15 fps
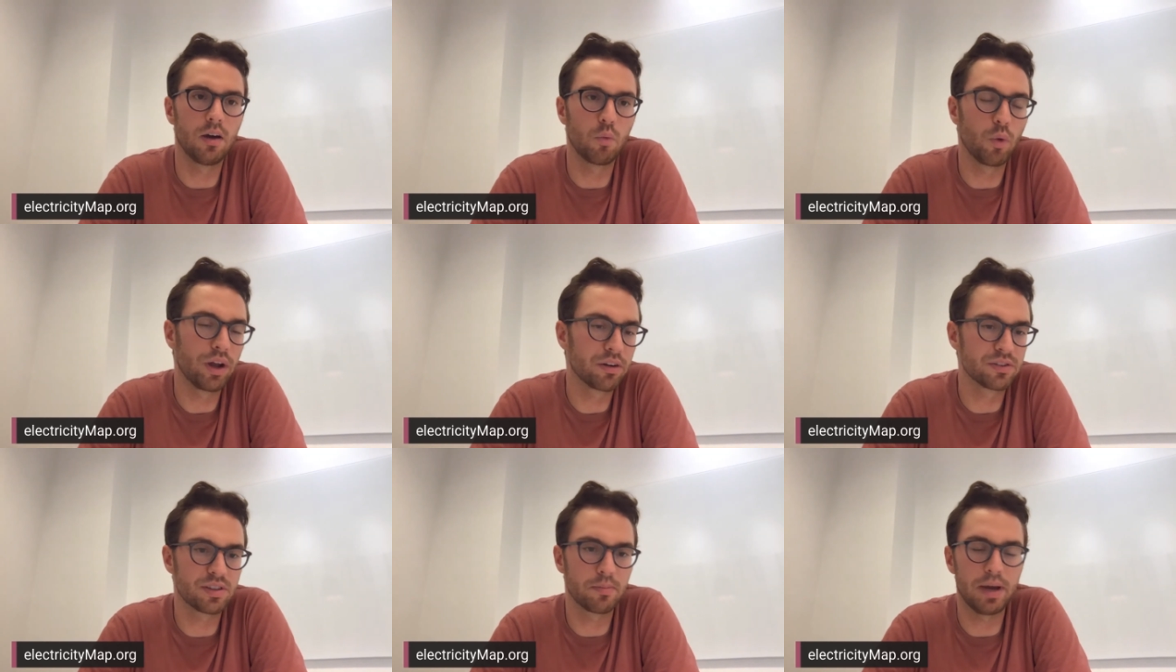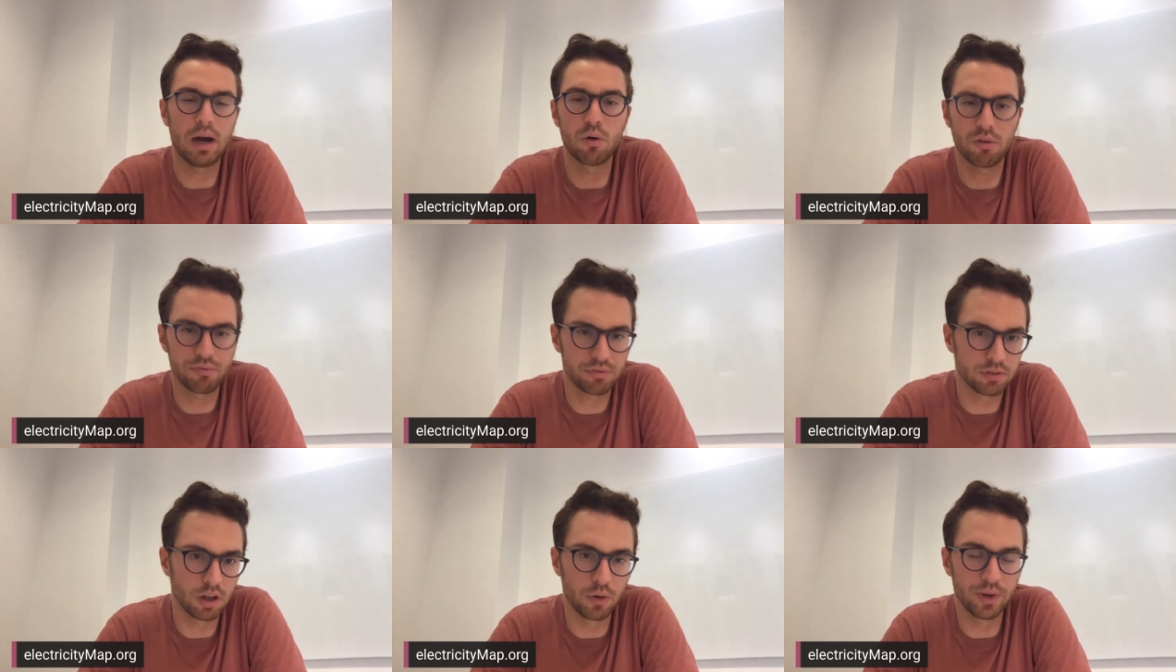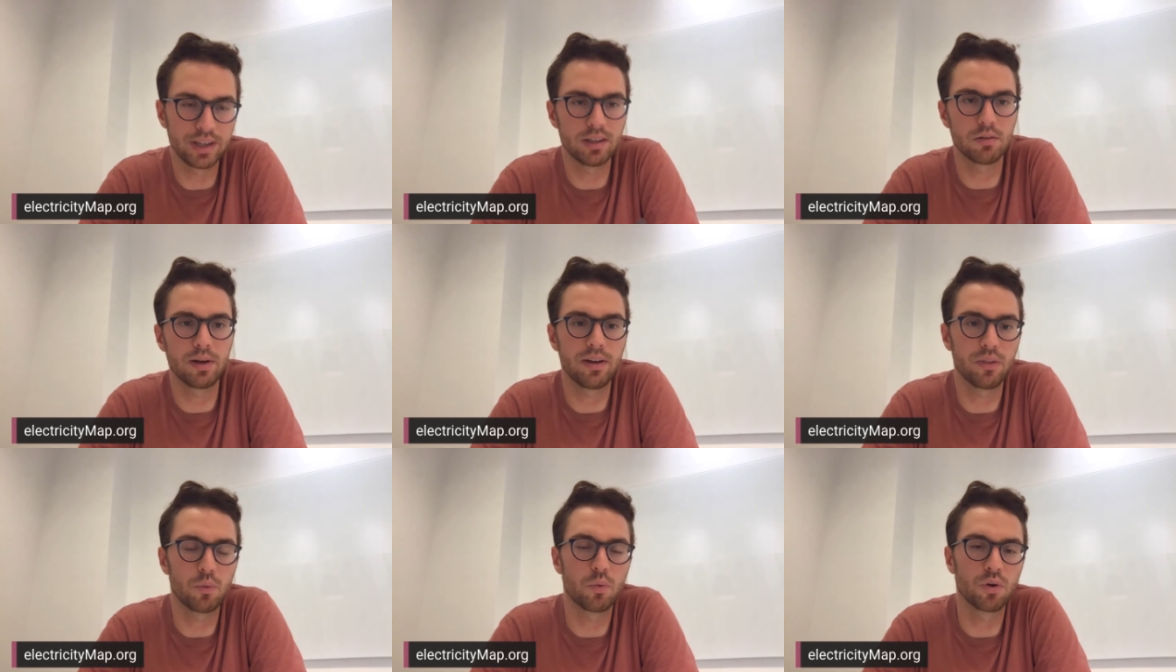Where's the power flowing
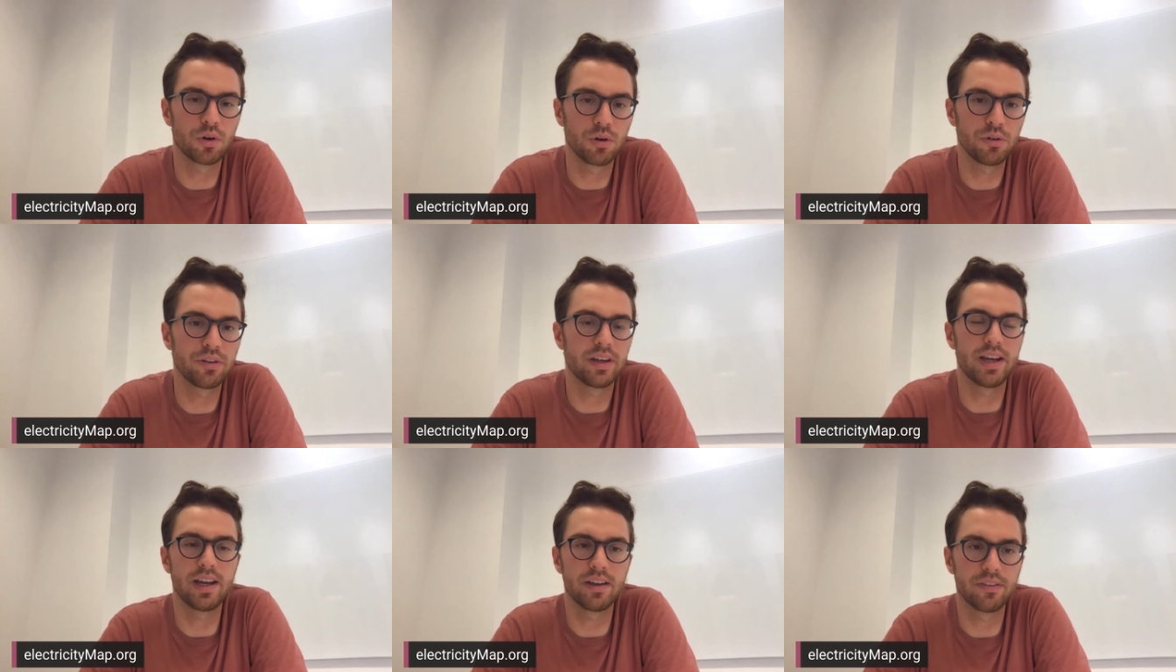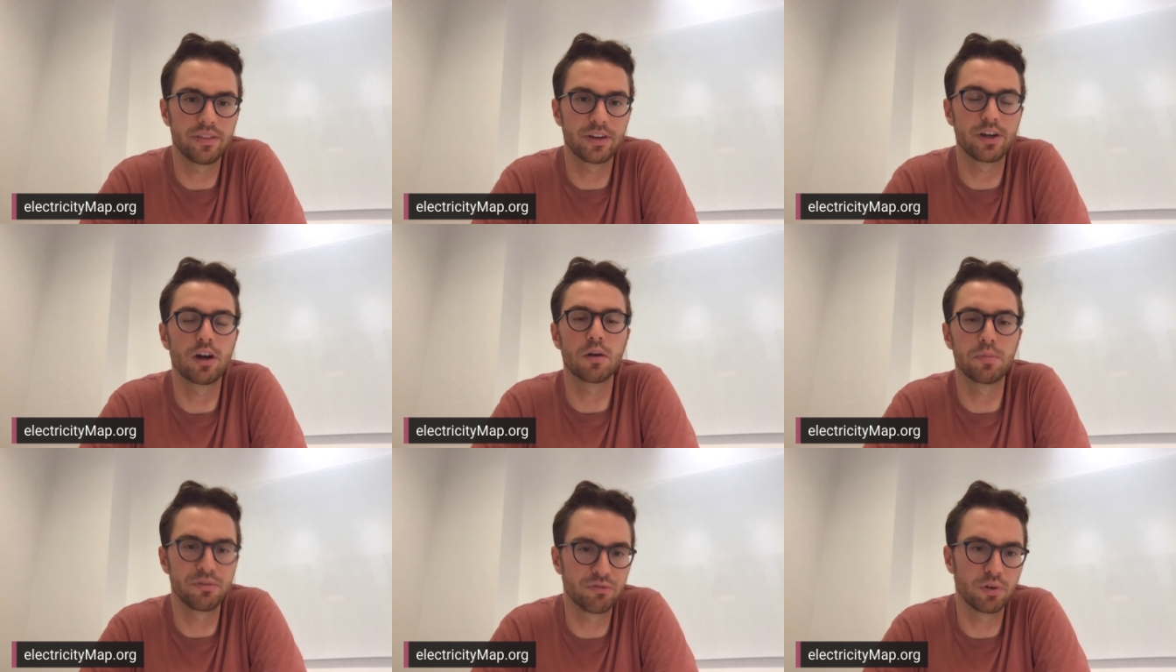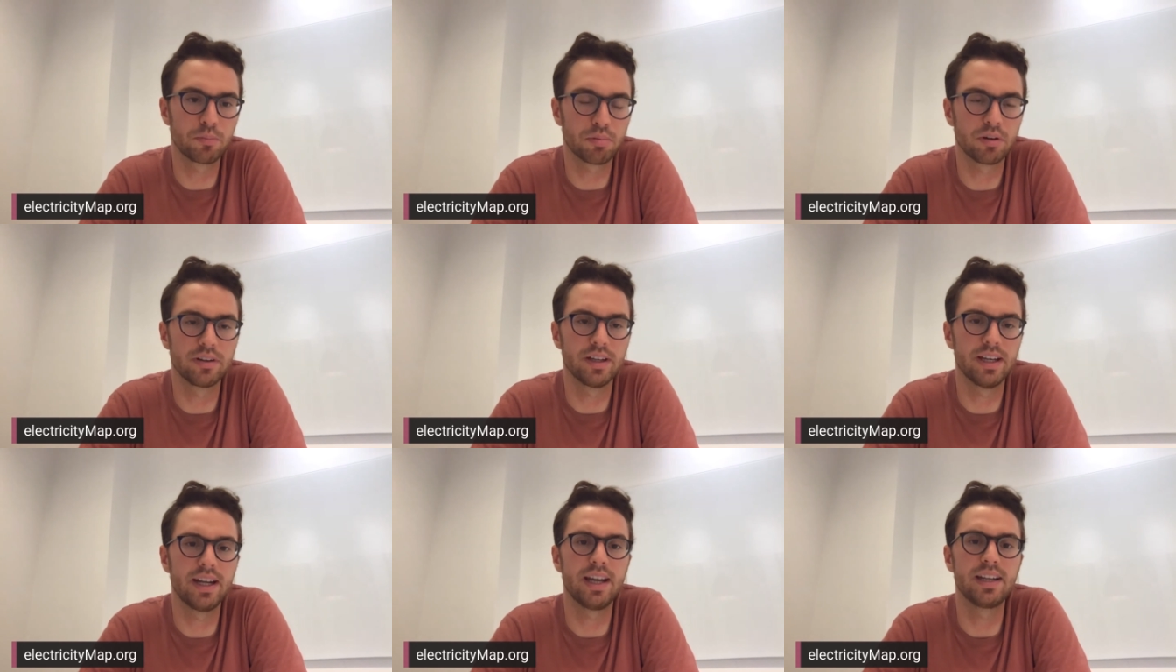around the world, and the carbon
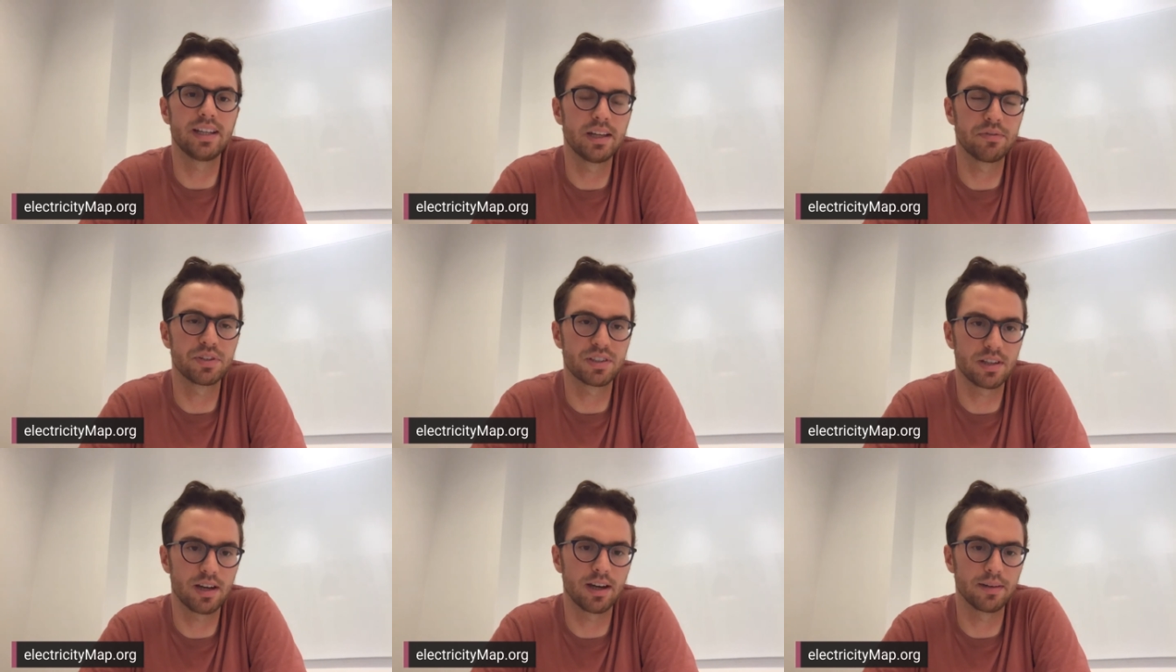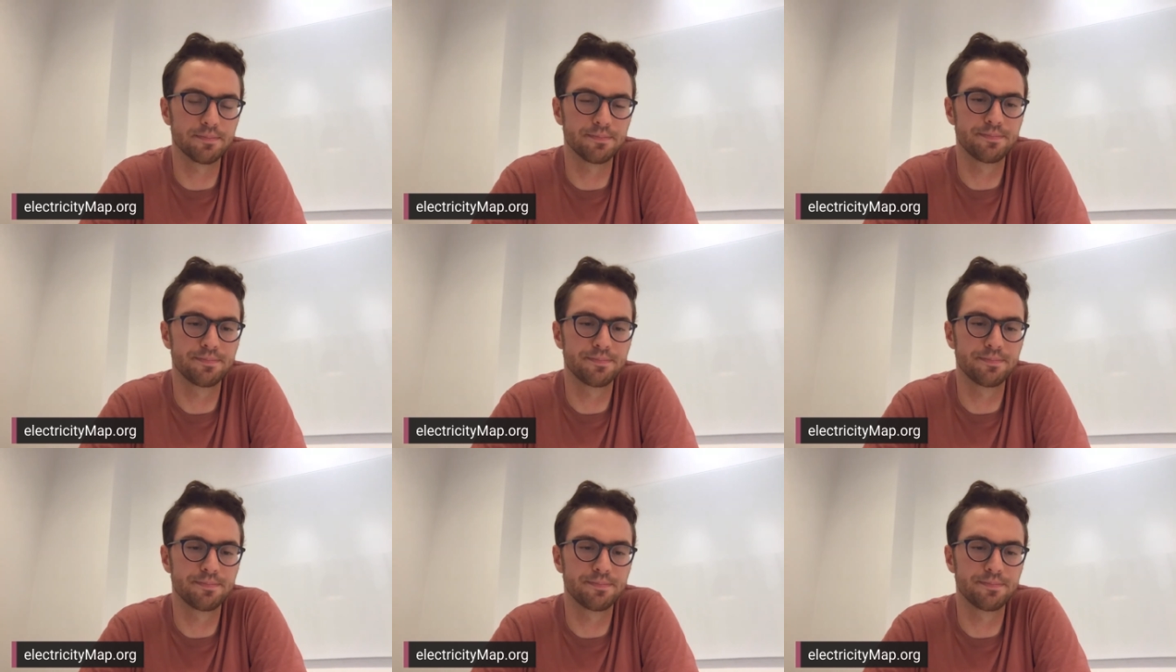footprint at any given time.